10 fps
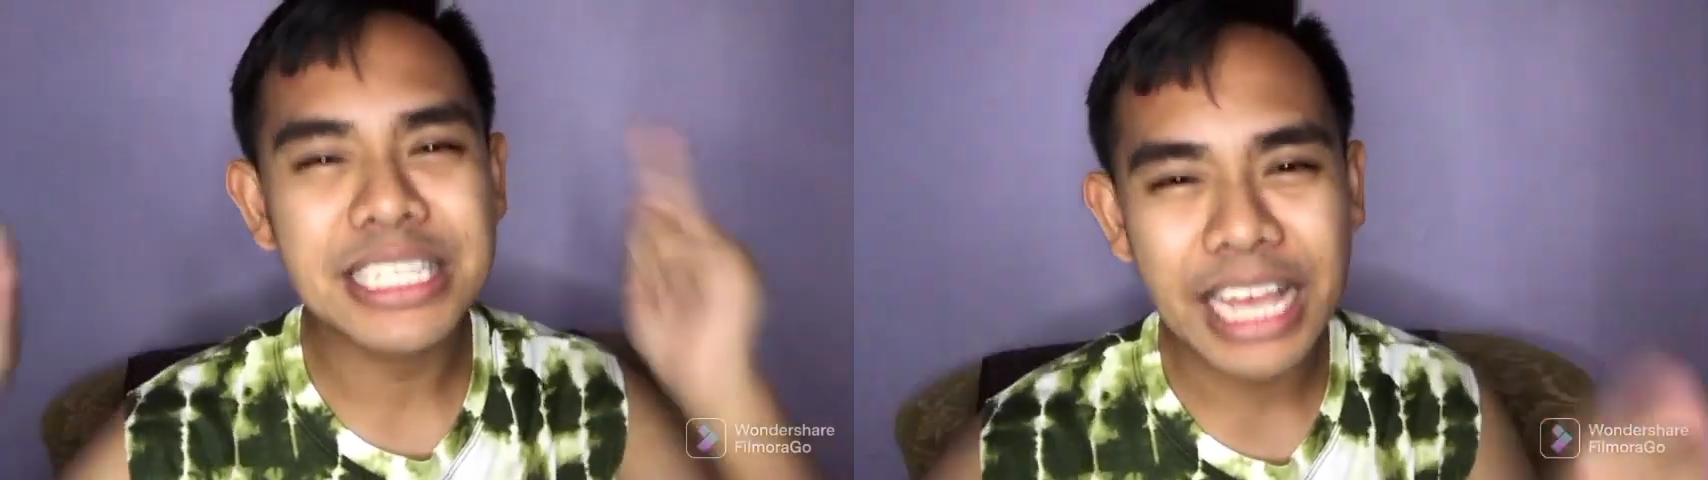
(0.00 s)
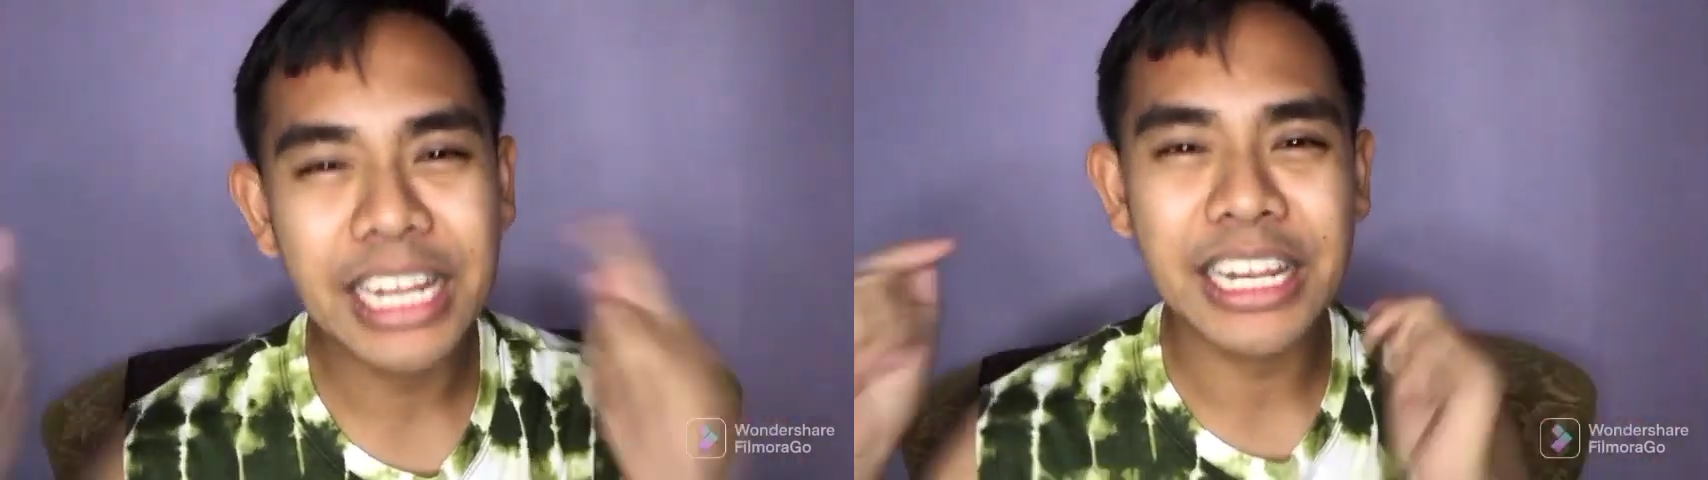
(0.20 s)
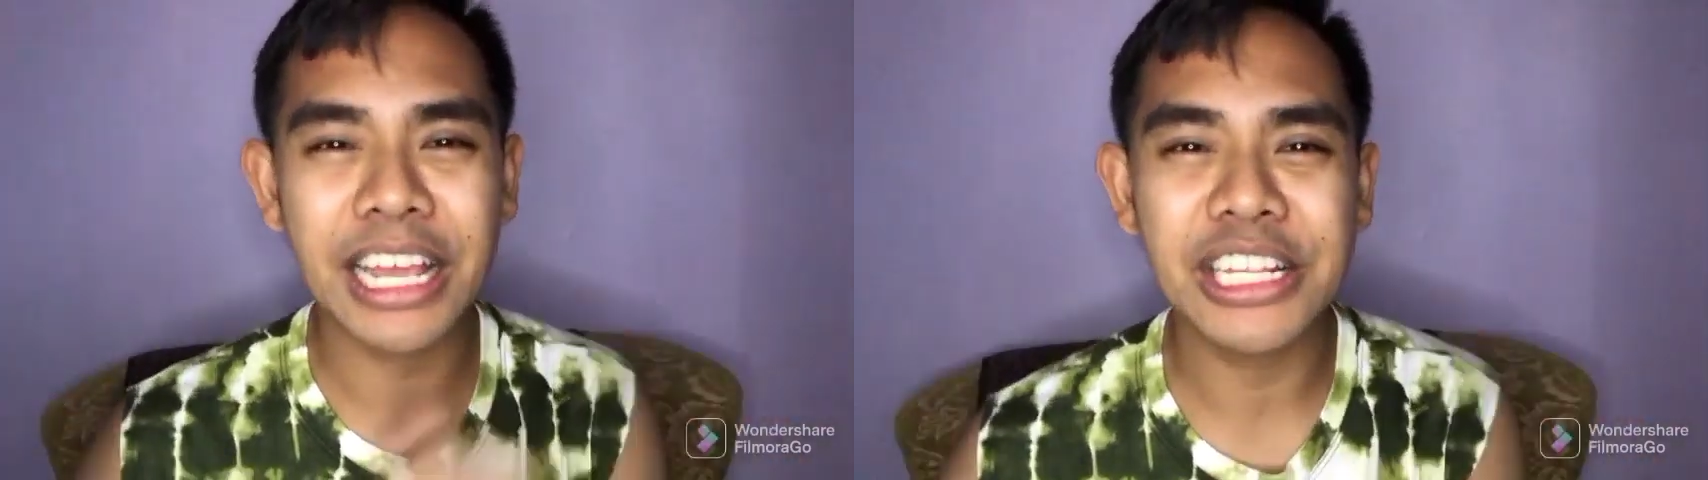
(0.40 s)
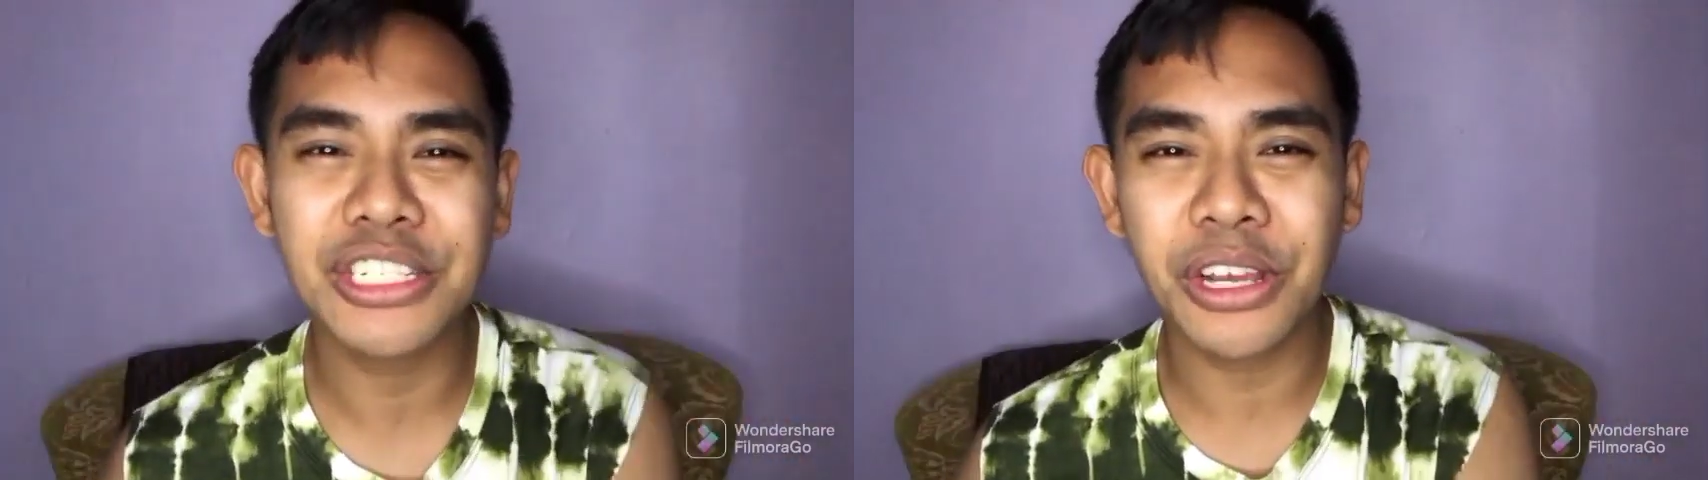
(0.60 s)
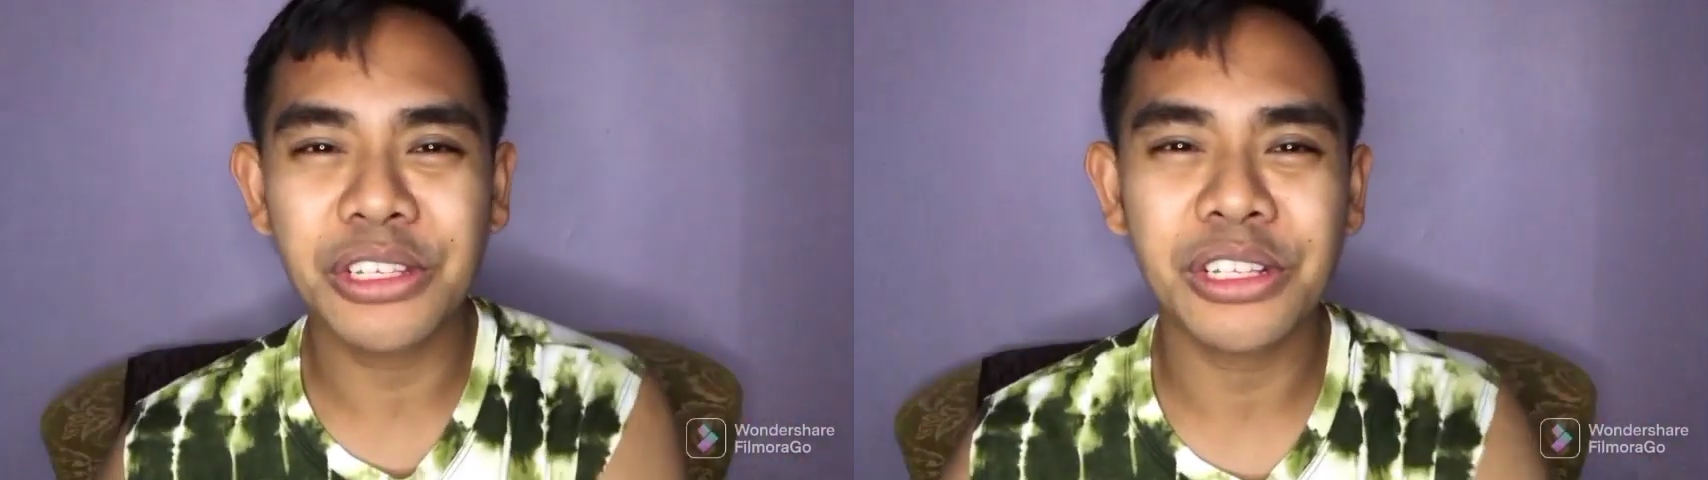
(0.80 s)
Sana
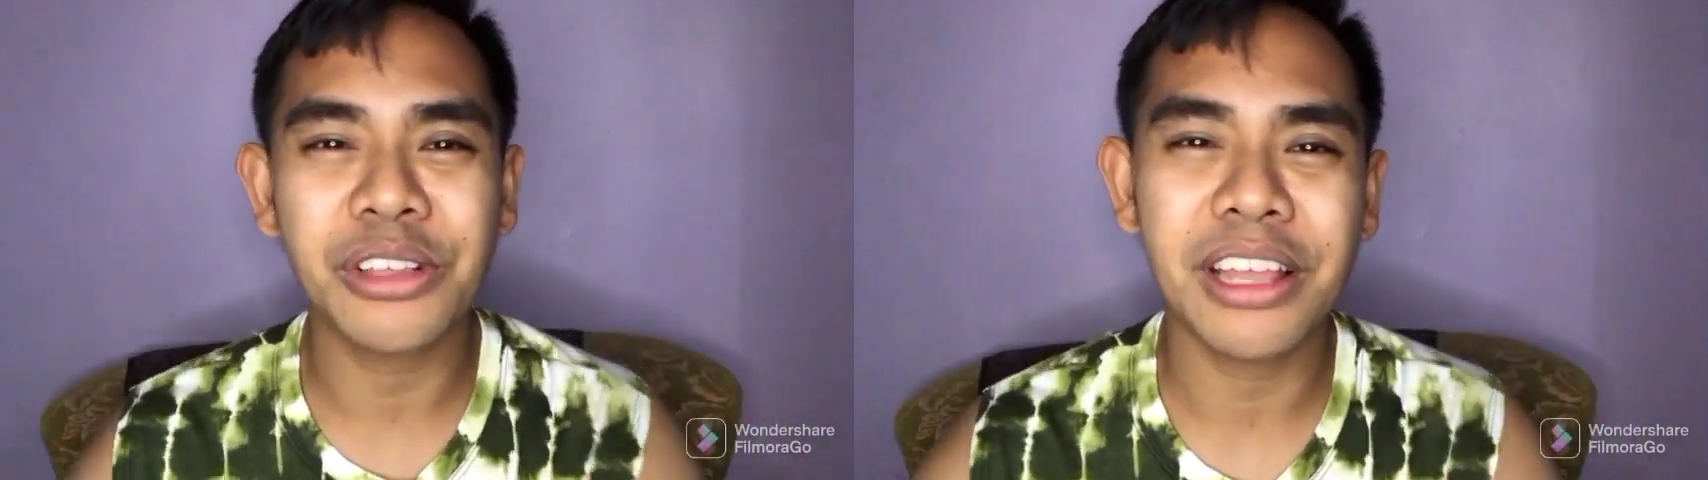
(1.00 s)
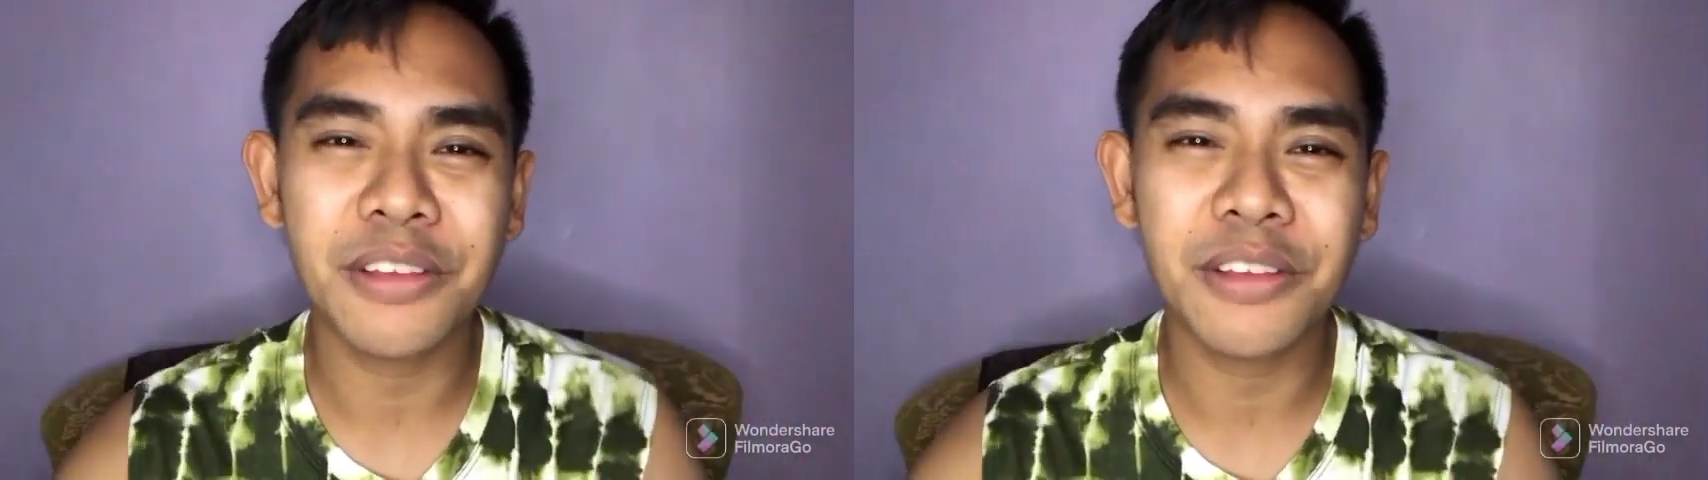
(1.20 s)
na-enjoy nyo to.